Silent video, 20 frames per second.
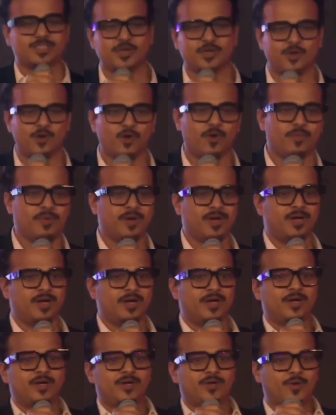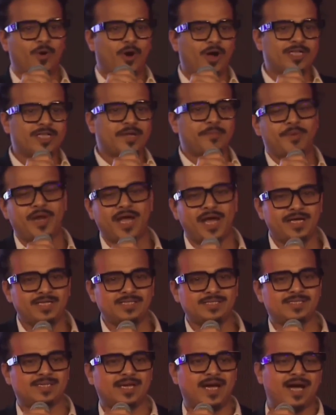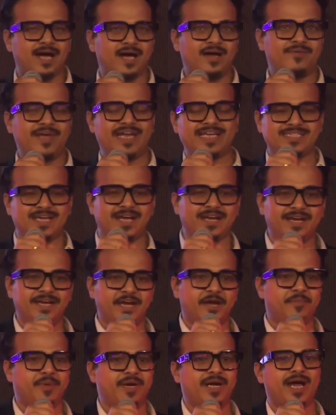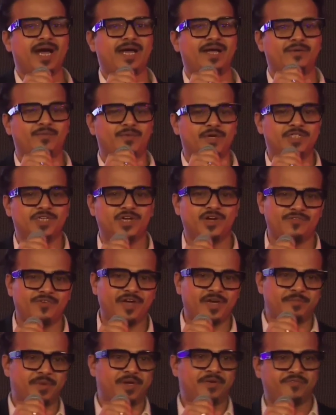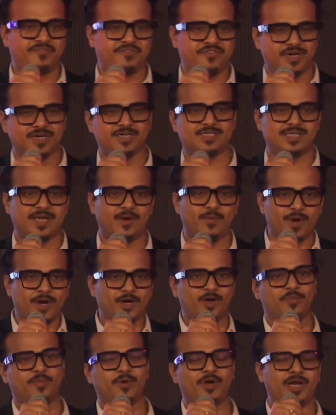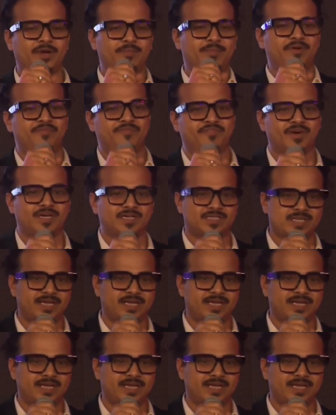globe to all the brands. Uh, when I started 8-bit, I had a vision of 8-bit first. I wanted to put 8-bit first in